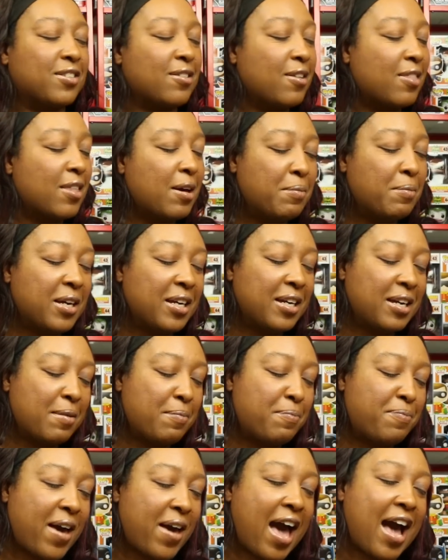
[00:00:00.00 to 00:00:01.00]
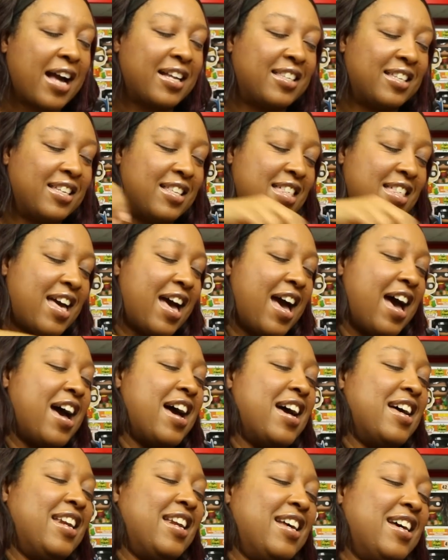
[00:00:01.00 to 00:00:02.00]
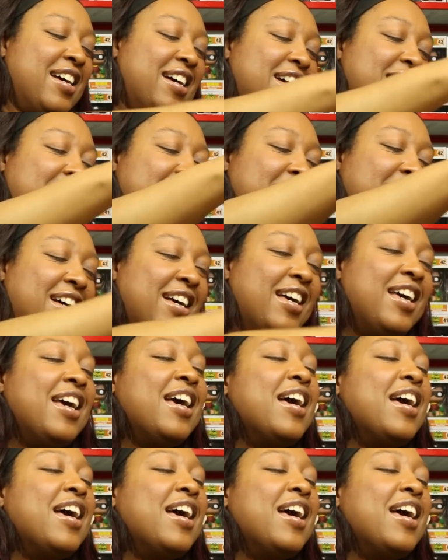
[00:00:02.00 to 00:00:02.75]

so let me get back to that.